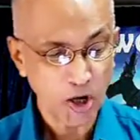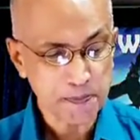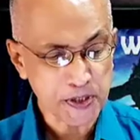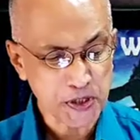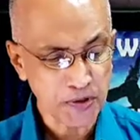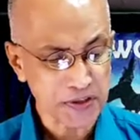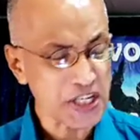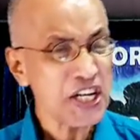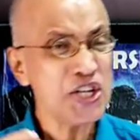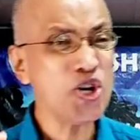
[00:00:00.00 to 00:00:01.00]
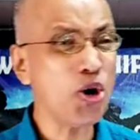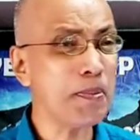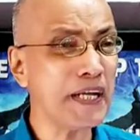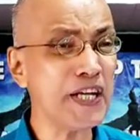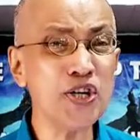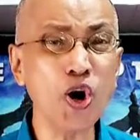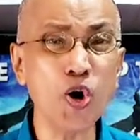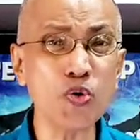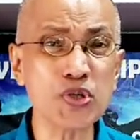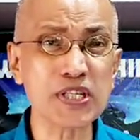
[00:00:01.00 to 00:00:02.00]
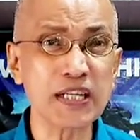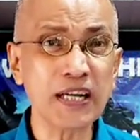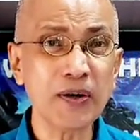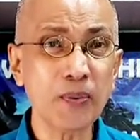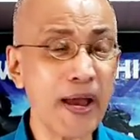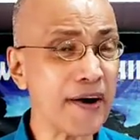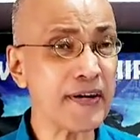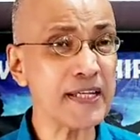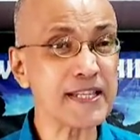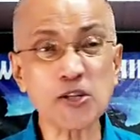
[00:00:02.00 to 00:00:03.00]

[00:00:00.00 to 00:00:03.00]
Obscurity. Nobody knows where he is.